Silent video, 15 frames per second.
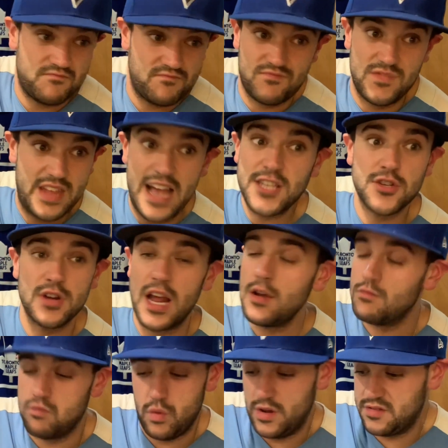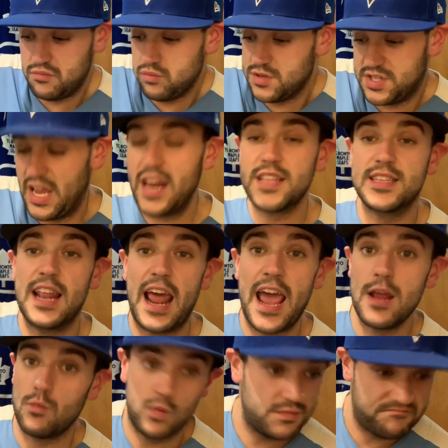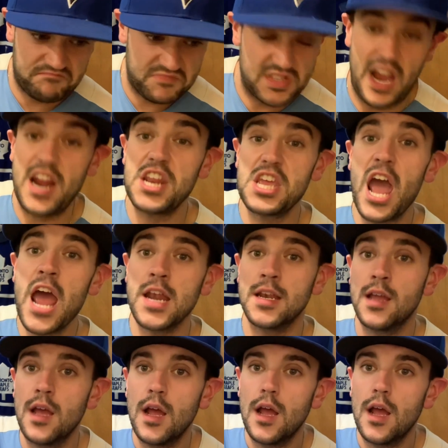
yesterday, we said it today, and we'll say it again.